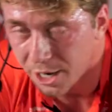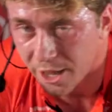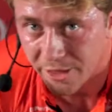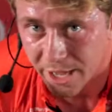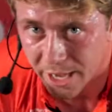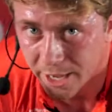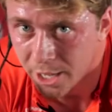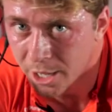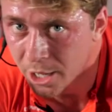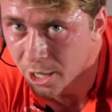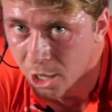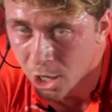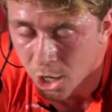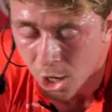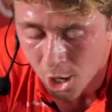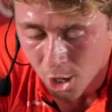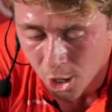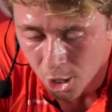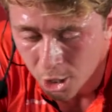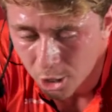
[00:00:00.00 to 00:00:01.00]
another
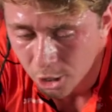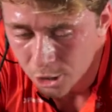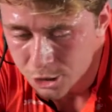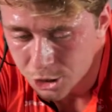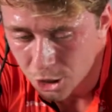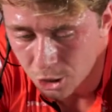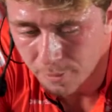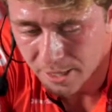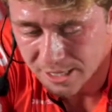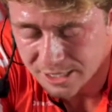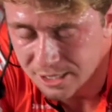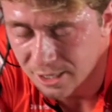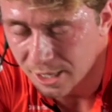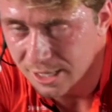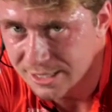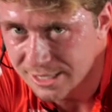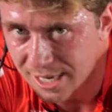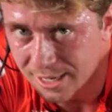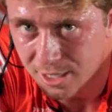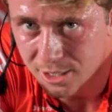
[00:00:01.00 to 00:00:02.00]
2 minutes,
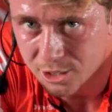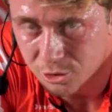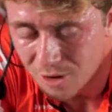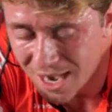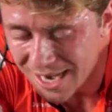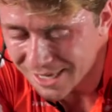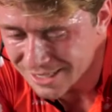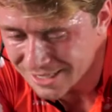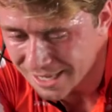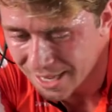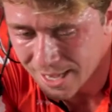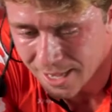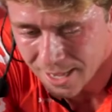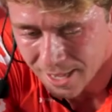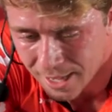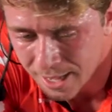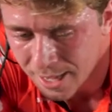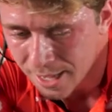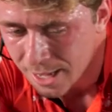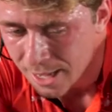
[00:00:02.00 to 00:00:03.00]
30 seconds rest.
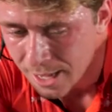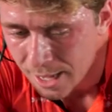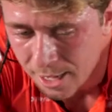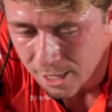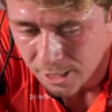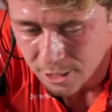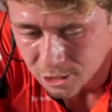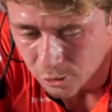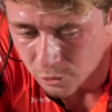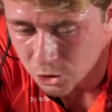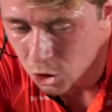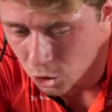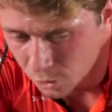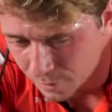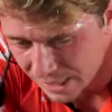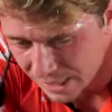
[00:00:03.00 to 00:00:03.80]
So 2